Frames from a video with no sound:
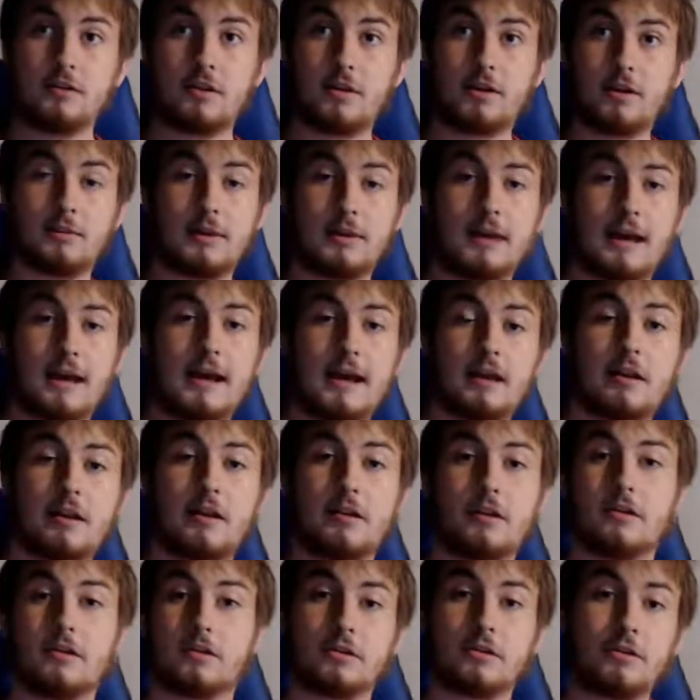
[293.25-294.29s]
when they add
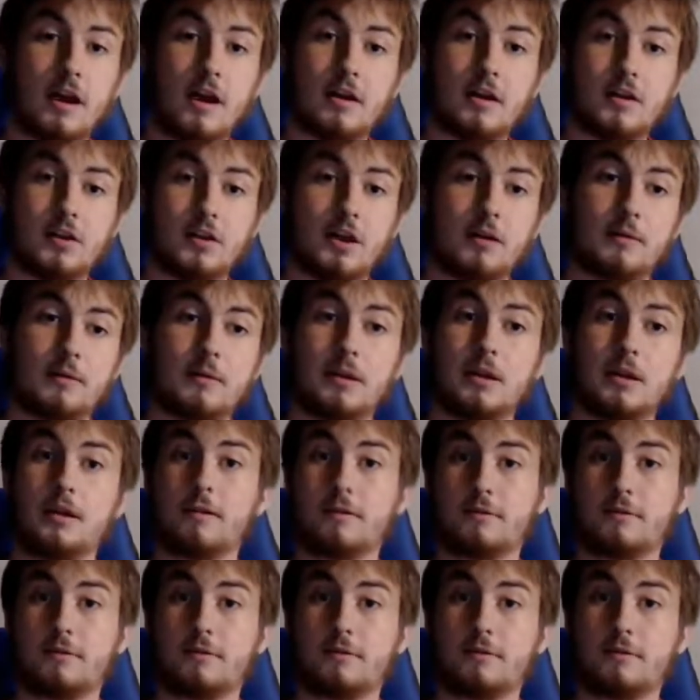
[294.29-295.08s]
another strategy element,